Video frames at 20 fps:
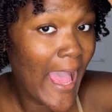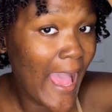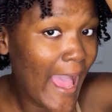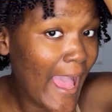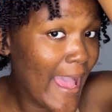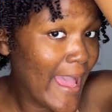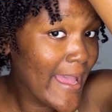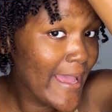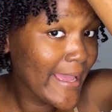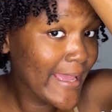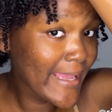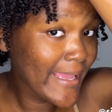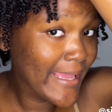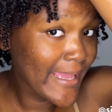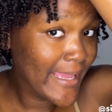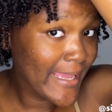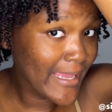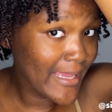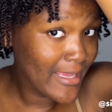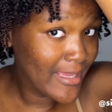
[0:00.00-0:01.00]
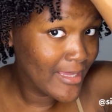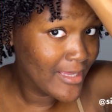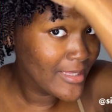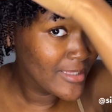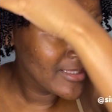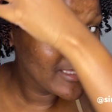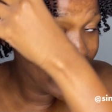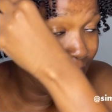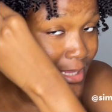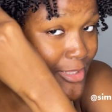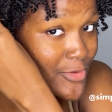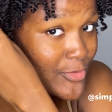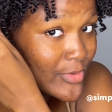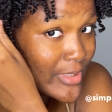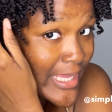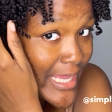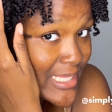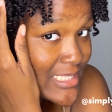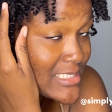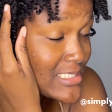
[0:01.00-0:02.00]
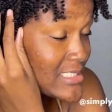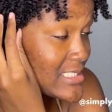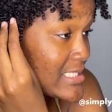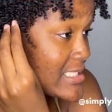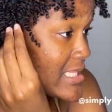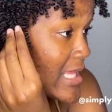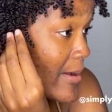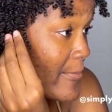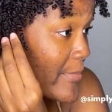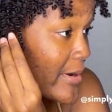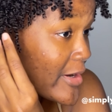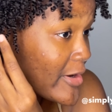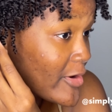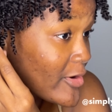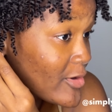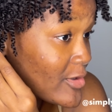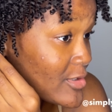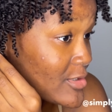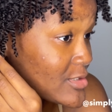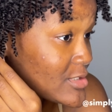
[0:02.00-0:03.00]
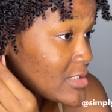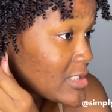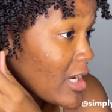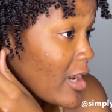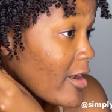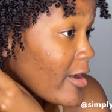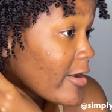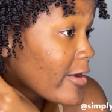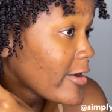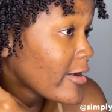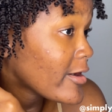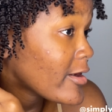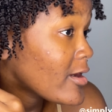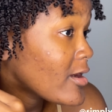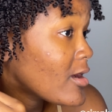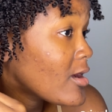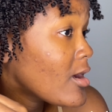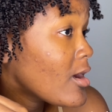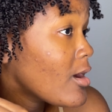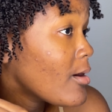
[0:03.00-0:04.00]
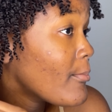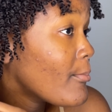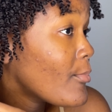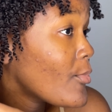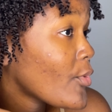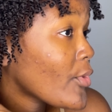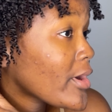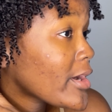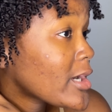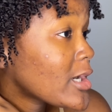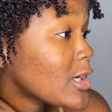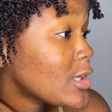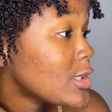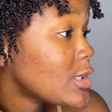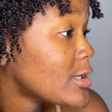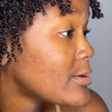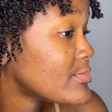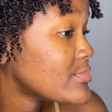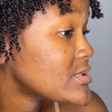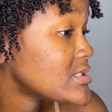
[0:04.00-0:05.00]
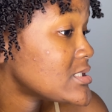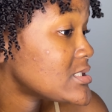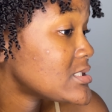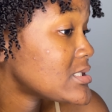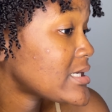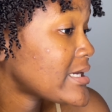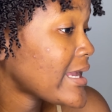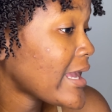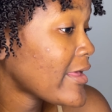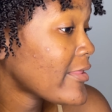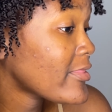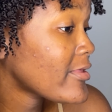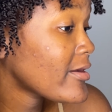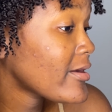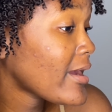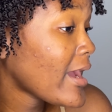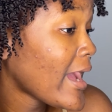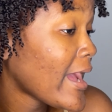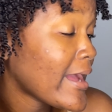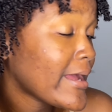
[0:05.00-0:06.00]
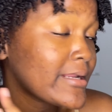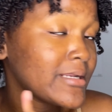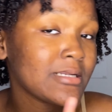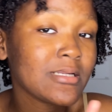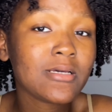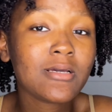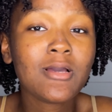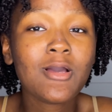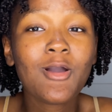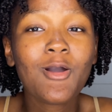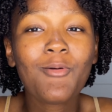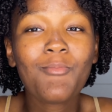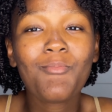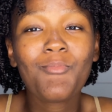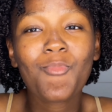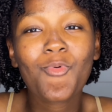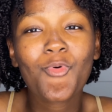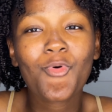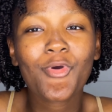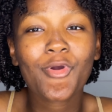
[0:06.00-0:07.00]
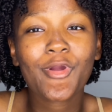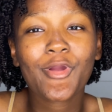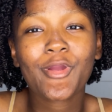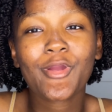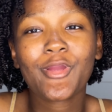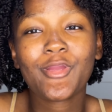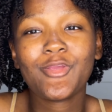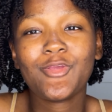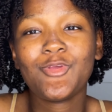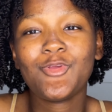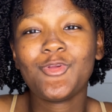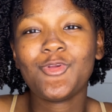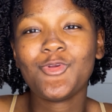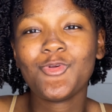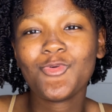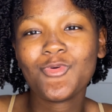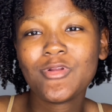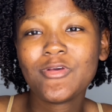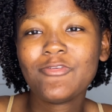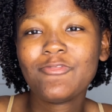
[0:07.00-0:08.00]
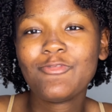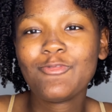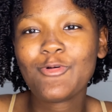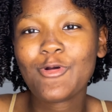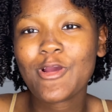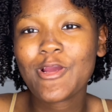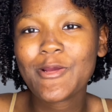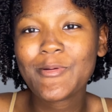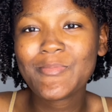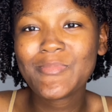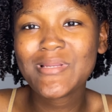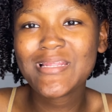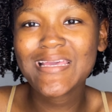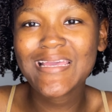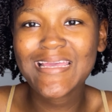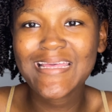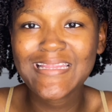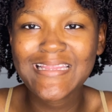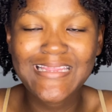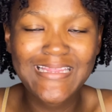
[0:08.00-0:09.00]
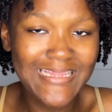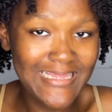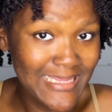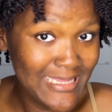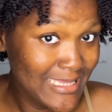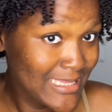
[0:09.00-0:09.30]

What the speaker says: You can see that my curls are more clumped together and more uniformed in